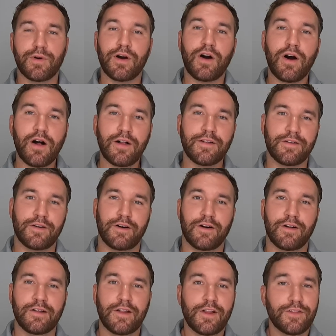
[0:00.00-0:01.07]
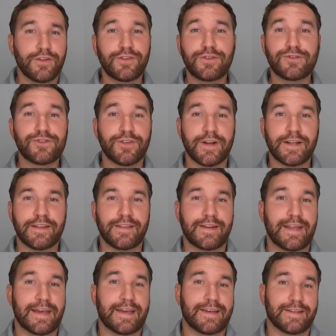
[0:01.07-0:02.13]
but all in all, the new trend of the
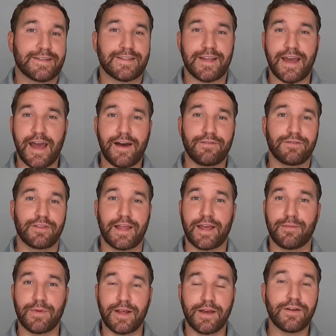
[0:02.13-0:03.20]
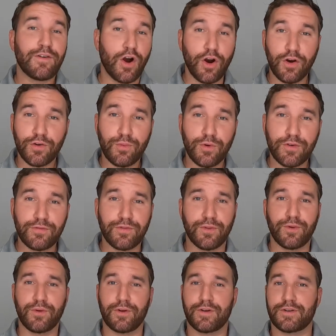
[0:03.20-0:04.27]
day is to have laminate, hardwood
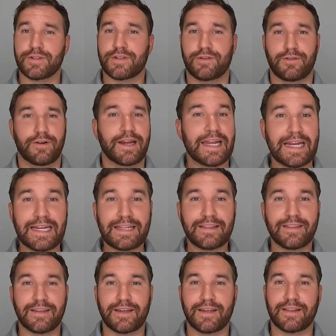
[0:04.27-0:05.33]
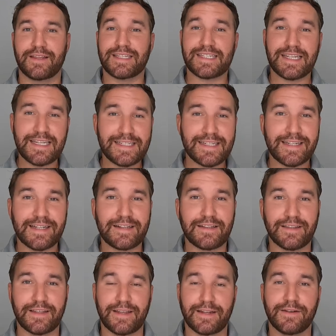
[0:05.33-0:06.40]
floors, or anything that's easy to
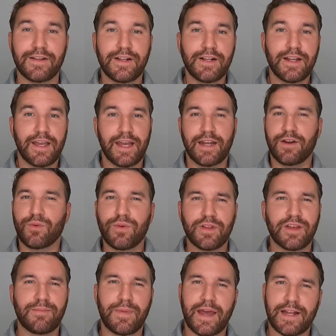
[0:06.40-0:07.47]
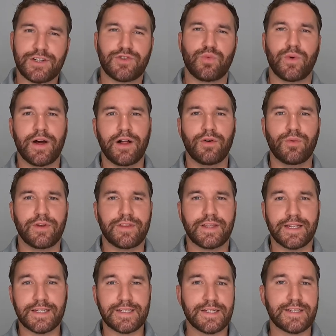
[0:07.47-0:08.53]
clean. And it really matched well with the
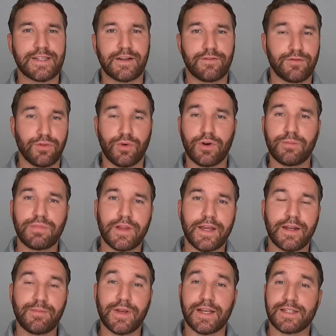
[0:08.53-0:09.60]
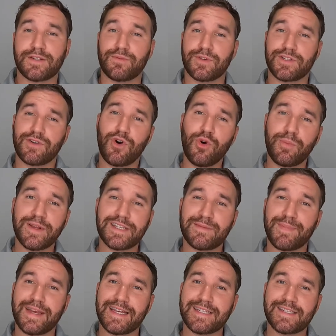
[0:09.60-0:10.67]
existing floor plan because it was open
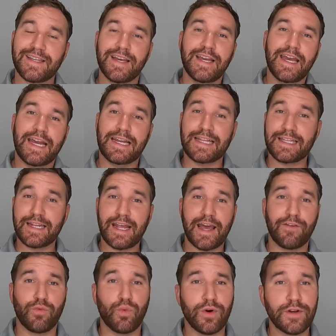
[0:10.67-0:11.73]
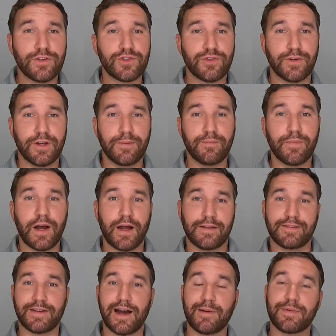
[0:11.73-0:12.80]
spaced, and it did have wooden trim
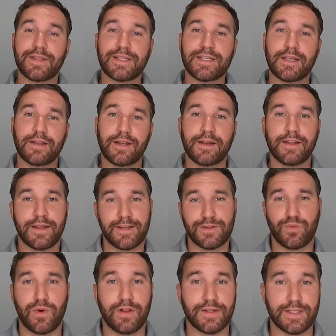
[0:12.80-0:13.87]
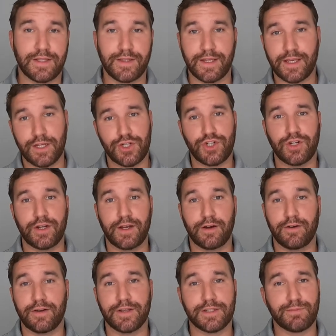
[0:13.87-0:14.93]
on top of the ceiling as well as in the kitchen
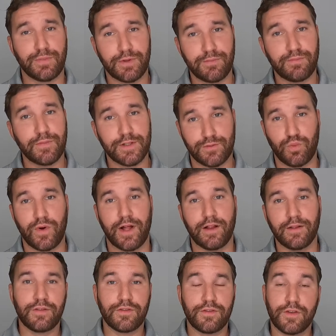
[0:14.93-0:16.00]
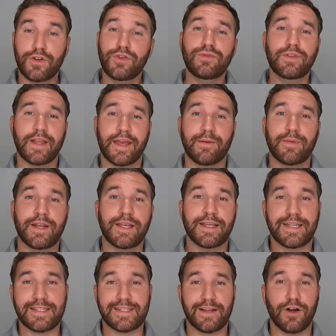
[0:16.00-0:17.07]
areas as well. The new laminate
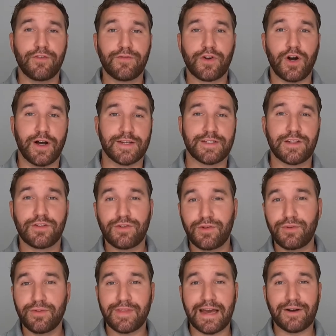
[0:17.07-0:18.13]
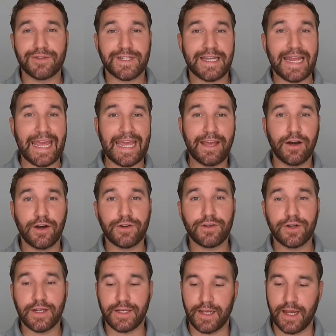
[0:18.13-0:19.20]
itself cost
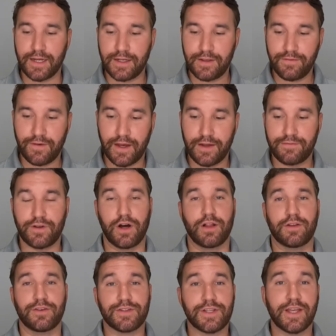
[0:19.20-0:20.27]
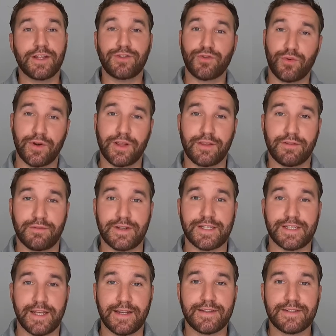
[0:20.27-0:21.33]

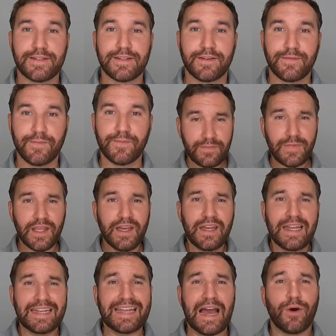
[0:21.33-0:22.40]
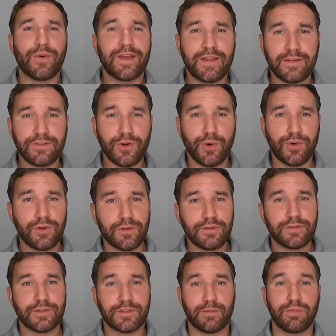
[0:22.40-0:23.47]
$2,895.23. Now, in
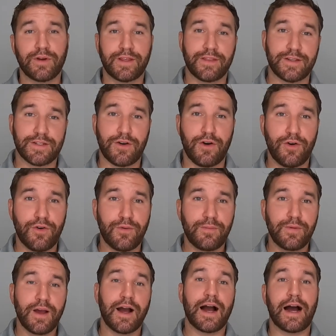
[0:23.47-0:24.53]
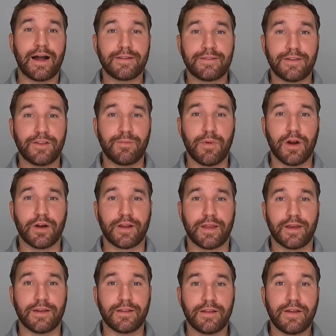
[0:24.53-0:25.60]
total, to bring this home onto the
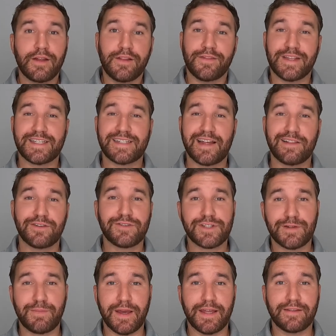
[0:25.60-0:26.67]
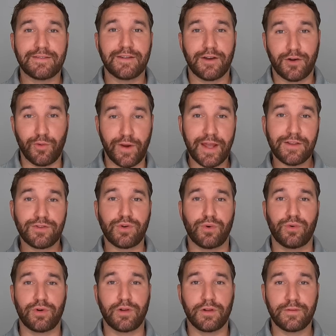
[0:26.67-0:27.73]
market, the sellers spent a grand
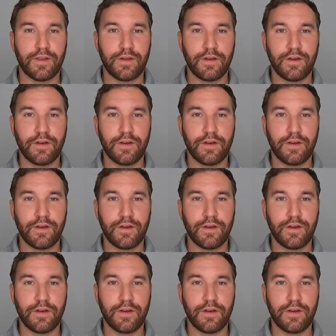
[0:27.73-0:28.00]
total